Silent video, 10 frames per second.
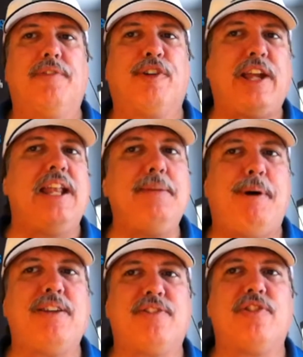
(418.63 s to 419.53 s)
for gaining
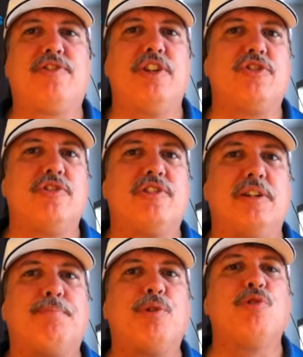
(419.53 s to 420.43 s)
positive decisions
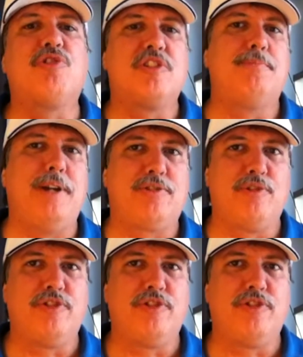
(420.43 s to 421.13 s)
that produces the best